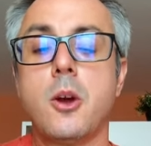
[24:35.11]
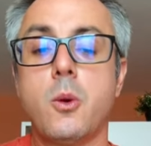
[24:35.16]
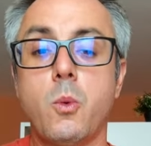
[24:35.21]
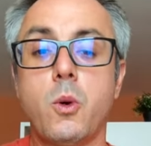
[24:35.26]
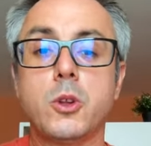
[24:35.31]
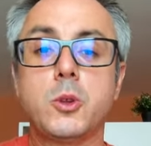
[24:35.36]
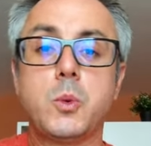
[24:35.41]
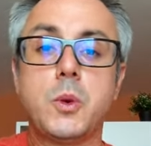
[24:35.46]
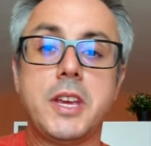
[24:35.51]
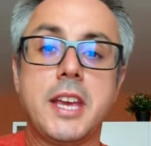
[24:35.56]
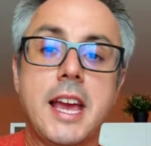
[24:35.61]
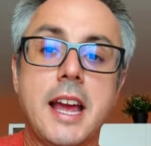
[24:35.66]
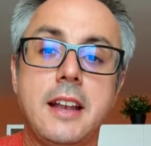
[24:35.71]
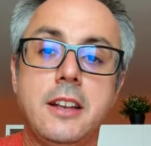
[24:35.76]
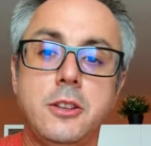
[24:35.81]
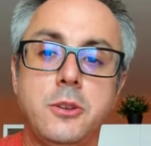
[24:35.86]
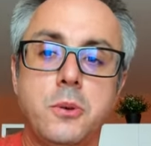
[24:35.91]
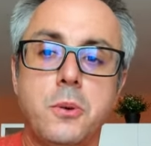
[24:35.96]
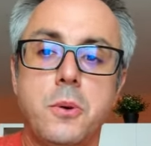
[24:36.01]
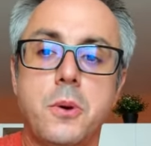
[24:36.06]
what we
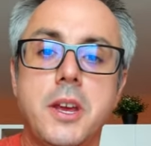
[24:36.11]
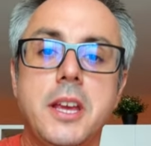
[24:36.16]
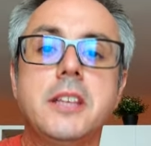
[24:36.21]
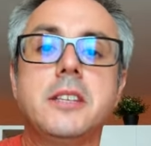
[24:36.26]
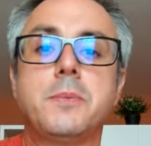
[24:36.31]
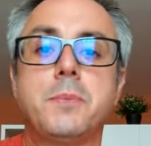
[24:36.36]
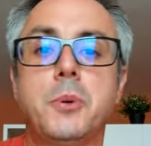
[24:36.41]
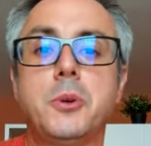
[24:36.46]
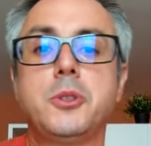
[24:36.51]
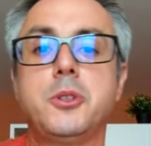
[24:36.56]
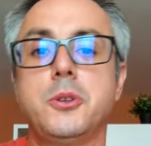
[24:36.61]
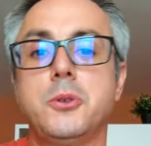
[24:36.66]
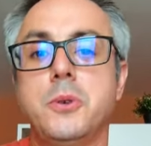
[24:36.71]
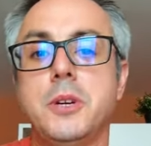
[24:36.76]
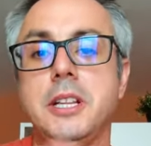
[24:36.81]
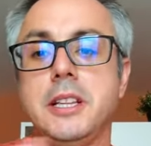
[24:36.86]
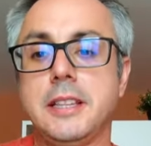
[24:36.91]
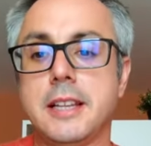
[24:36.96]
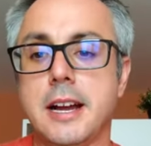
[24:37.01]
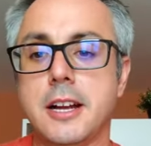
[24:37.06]
can do is put you
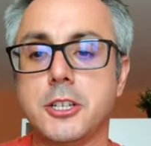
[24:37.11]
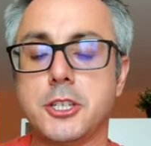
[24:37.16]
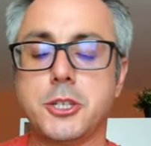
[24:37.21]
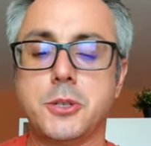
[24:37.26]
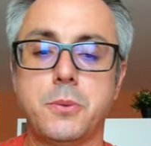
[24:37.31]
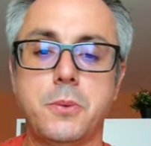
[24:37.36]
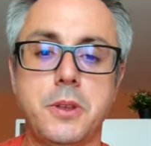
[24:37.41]
in touch